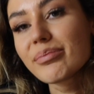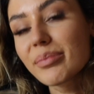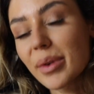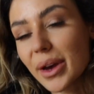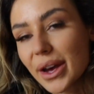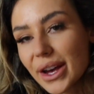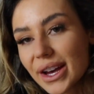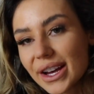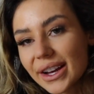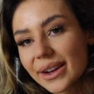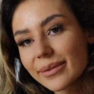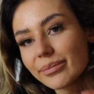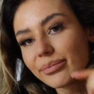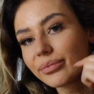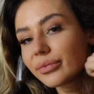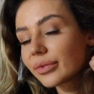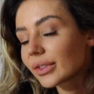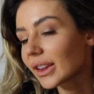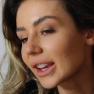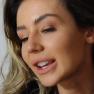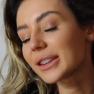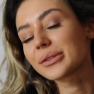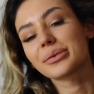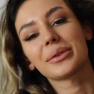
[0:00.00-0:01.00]
but um,
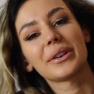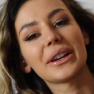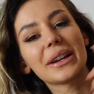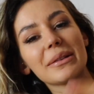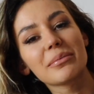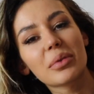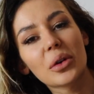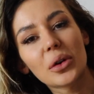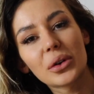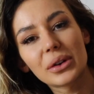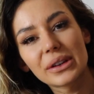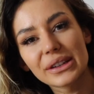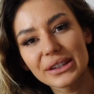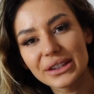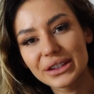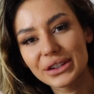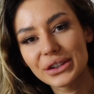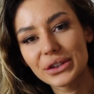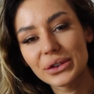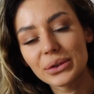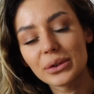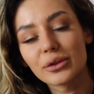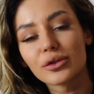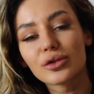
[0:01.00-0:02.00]
it's really important
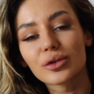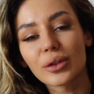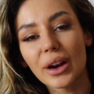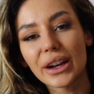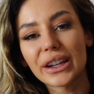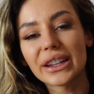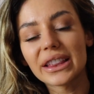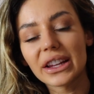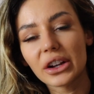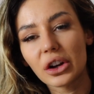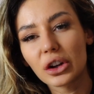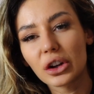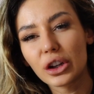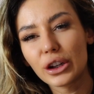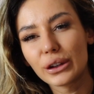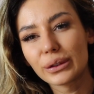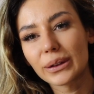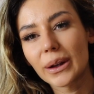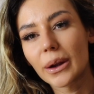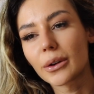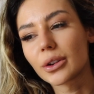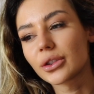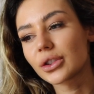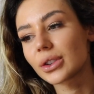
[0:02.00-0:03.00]
to drain the
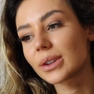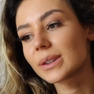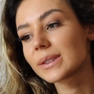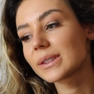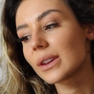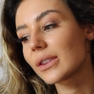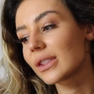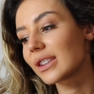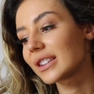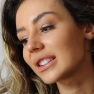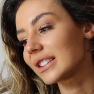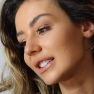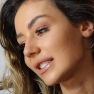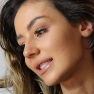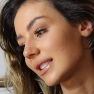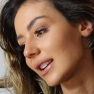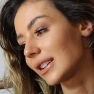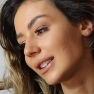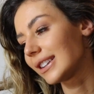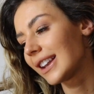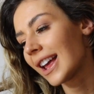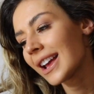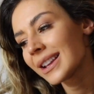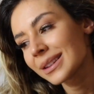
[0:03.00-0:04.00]
cauliflower just so that there's
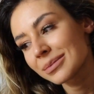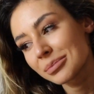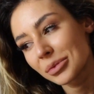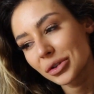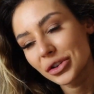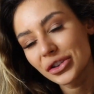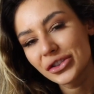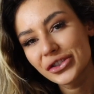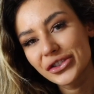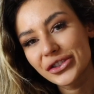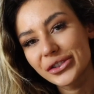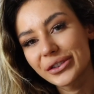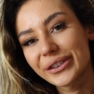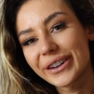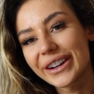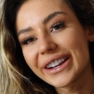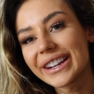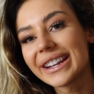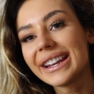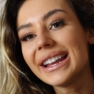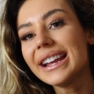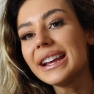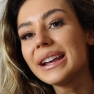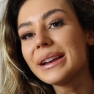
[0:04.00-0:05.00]
like less moisture
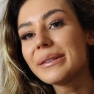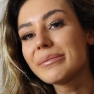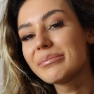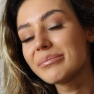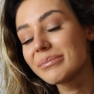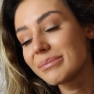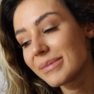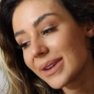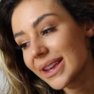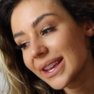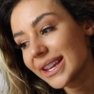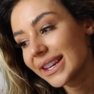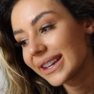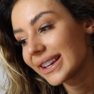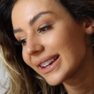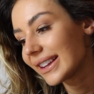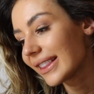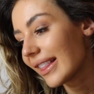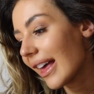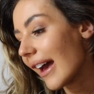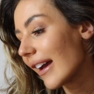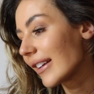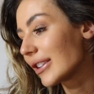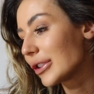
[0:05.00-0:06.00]
in meaning
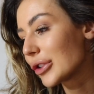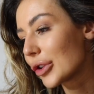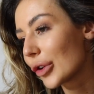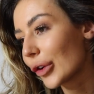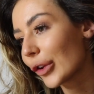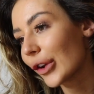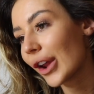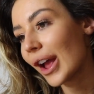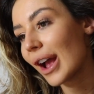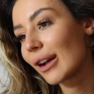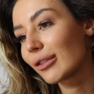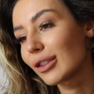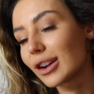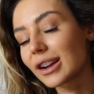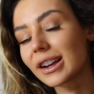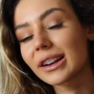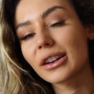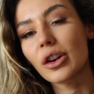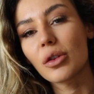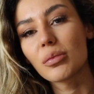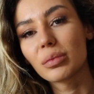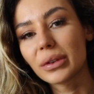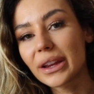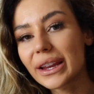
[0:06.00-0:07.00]
that you're not going to have like a
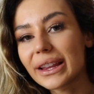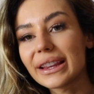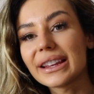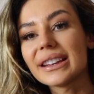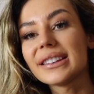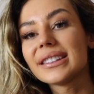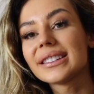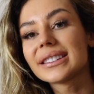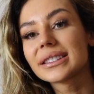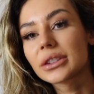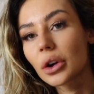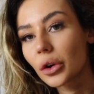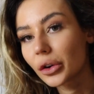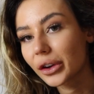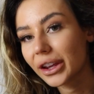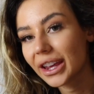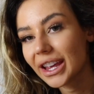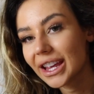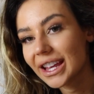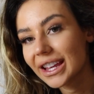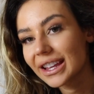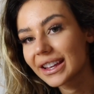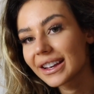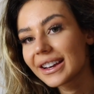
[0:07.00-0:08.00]
completely
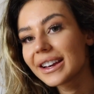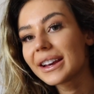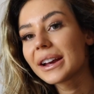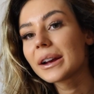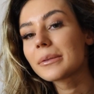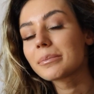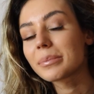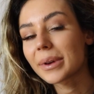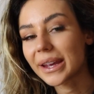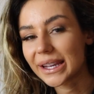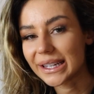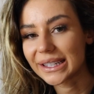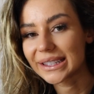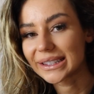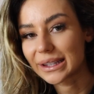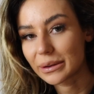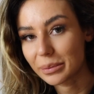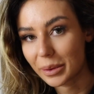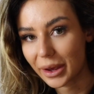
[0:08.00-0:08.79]
soggy pizza